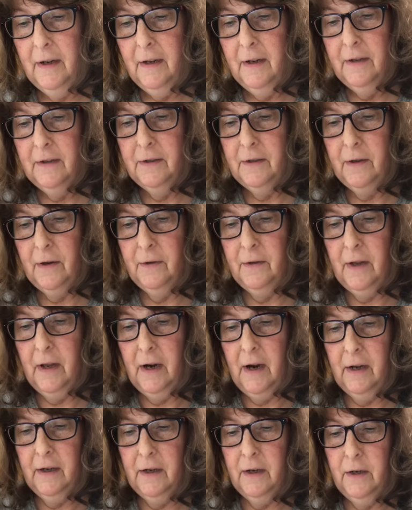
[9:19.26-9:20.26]
So
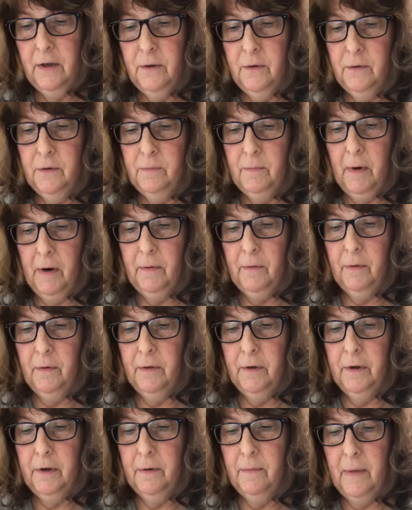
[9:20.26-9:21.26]
then I'm going to use my
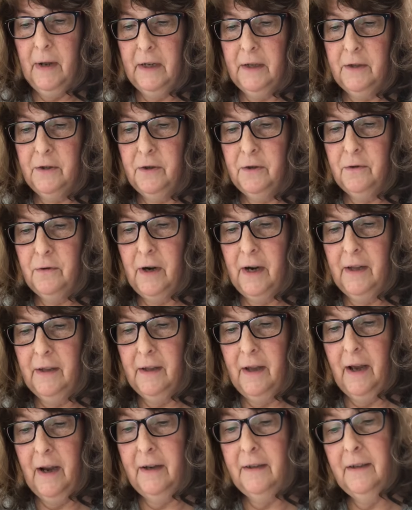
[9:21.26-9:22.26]
ruler to make a straight
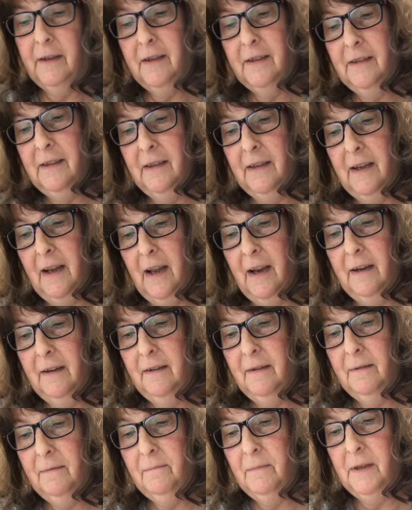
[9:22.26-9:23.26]
line, because
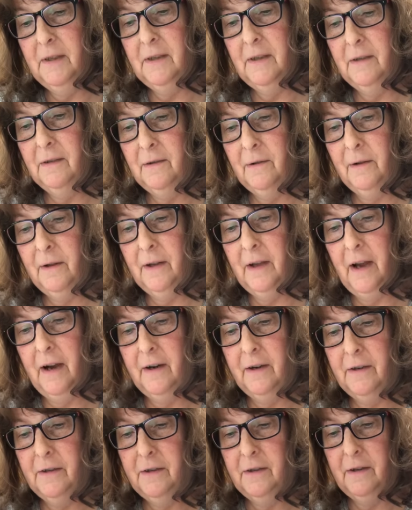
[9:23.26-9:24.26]
again, Mrs.
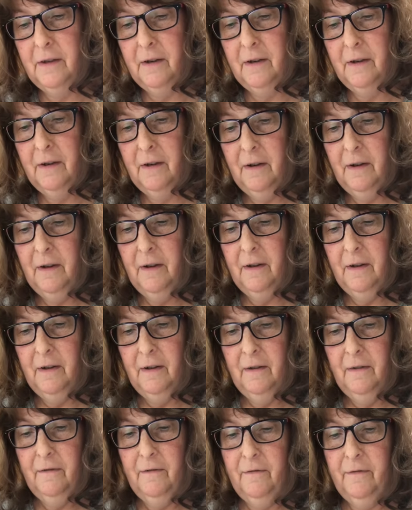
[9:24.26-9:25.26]
Olgeyer's
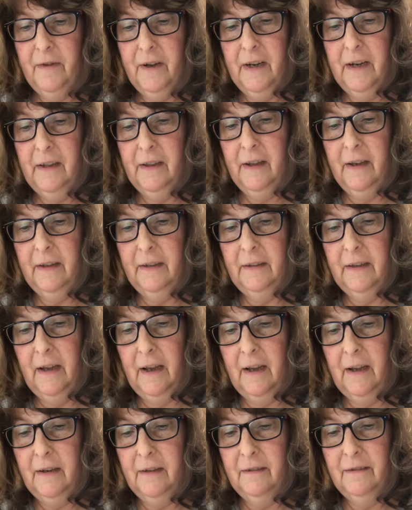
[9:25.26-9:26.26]
funny like
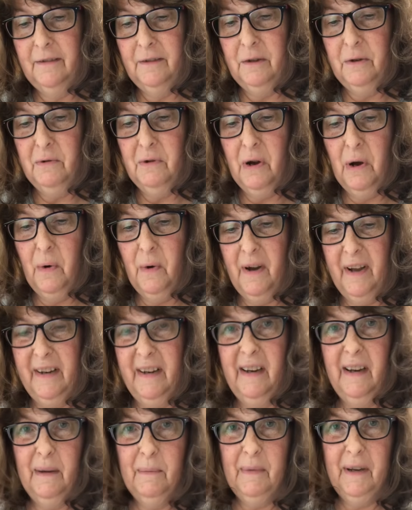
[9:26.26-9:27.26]
that. You know I
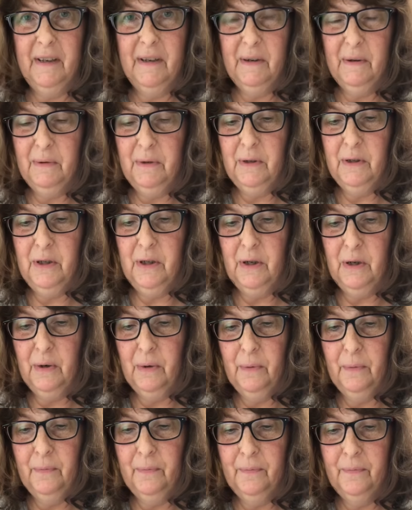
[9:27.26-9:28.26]
am, I know you do.